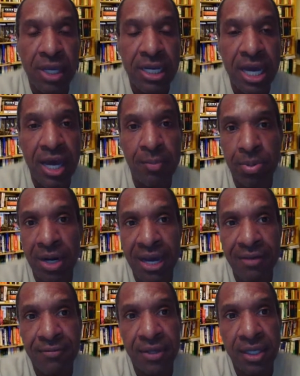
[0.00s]

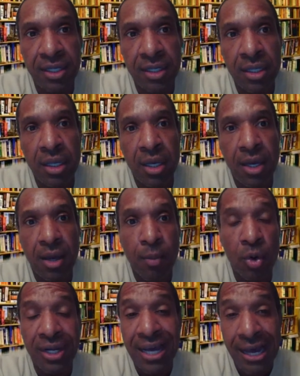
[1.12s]
nonprofit.
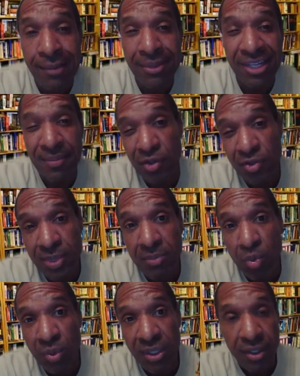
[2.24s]
More commonly, most
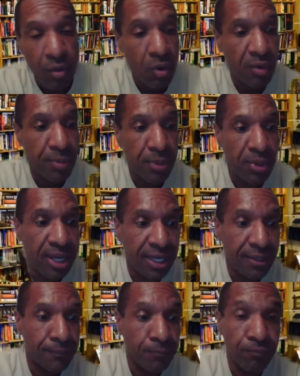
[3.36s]
people will
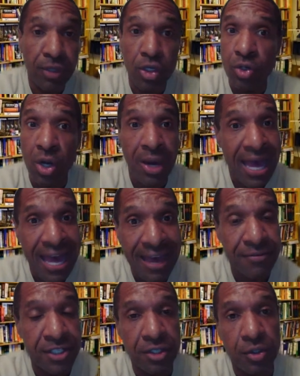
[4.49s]
incorporate. You don't
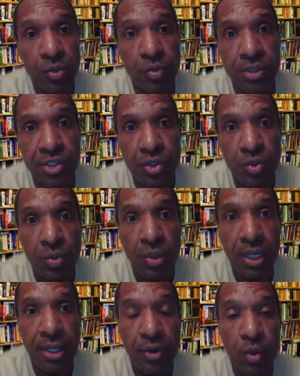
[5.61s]
have to
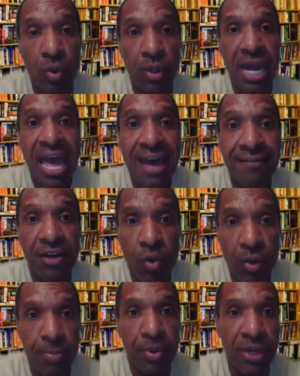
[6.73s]
or have a
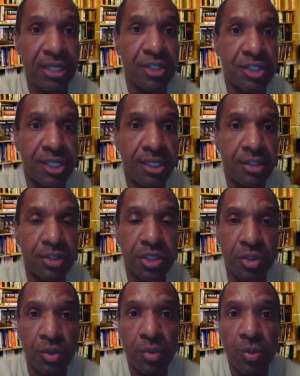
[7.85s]
corporation
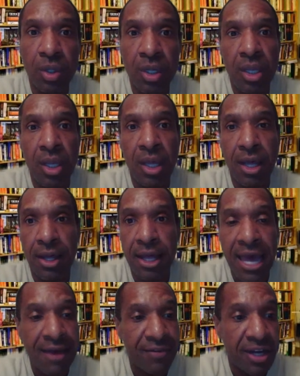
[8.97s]
to
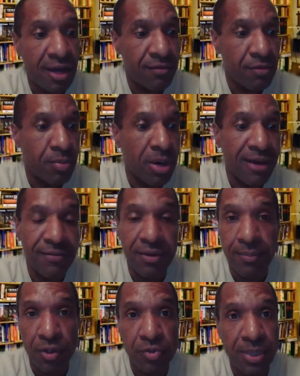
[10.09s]
have a
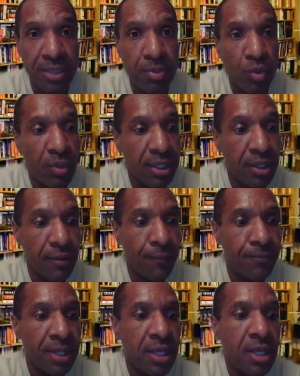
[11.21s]
non-for-profit. Most people will.
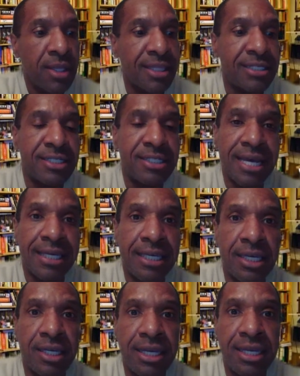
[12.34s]
The
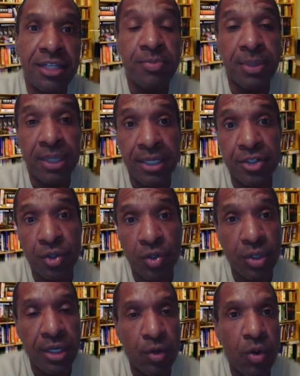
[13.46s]
second is, because you're
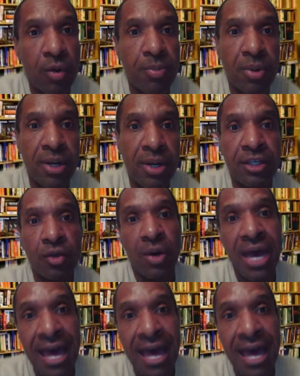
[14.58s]
incorporating, you'll